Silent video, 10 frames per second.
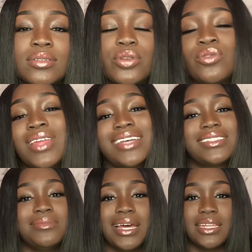Do you not
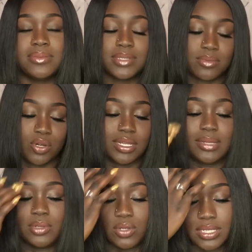see my lips? Come on,
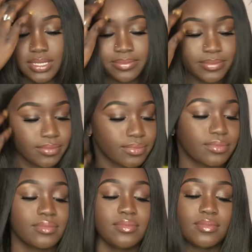lip gloss.
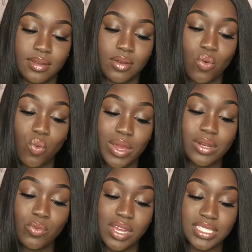
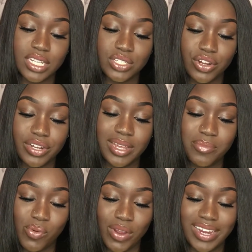When was the
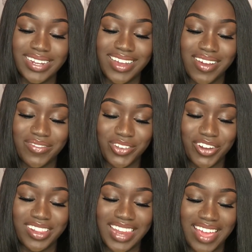turning point of
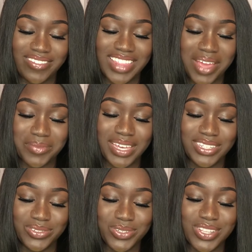your life that
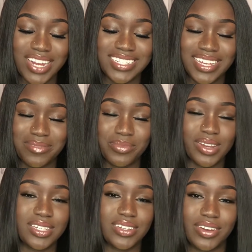made you start to
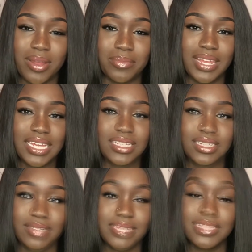embrace your
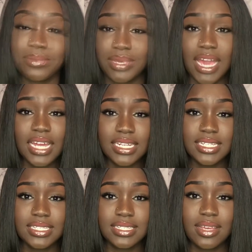complexion? To be
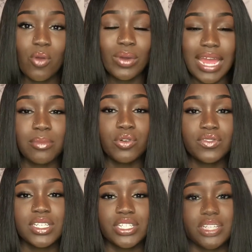honest, when I
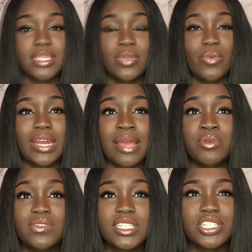moved to Jersey. When I
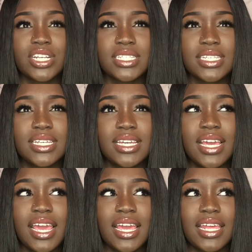moved to Jersey,
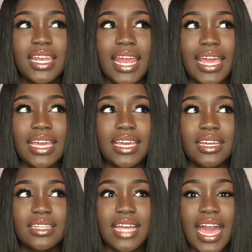like
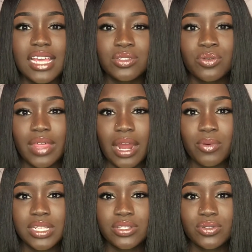the high school that I
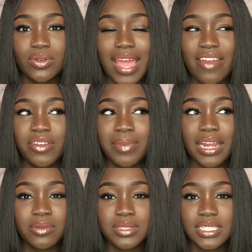went to,
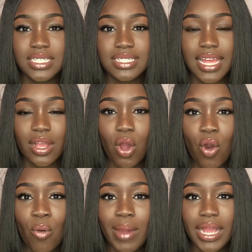everybody was just like,
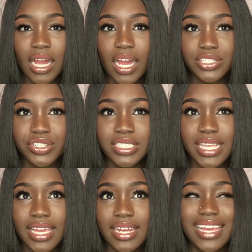"Oh my god, your
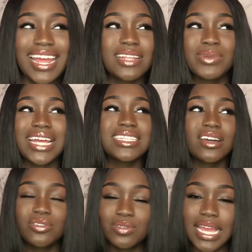skin." And I when I
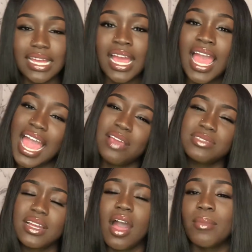tell you like I
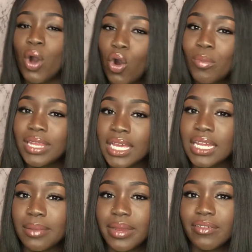used to come home and look
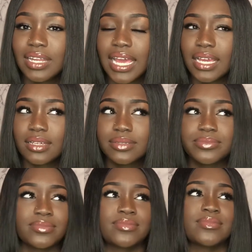in the mirror like
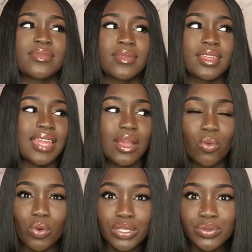like
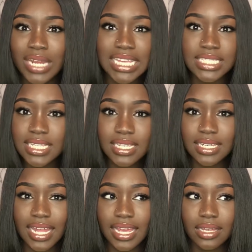what do they
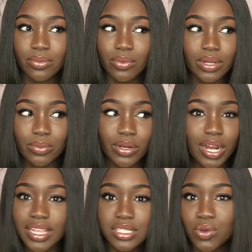see? Like what what
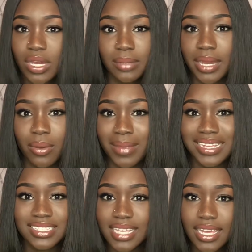are they talking about?
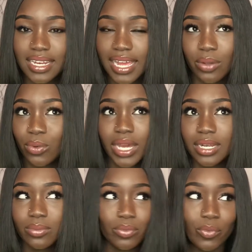My skin? Like
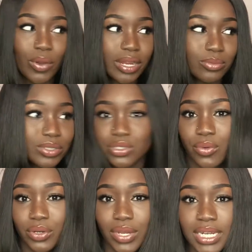what? Where what's
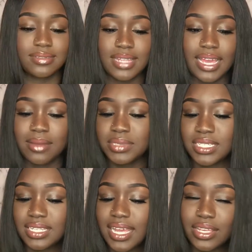going on? Like I'm
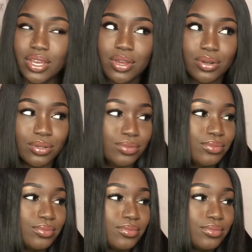just like, "Yo,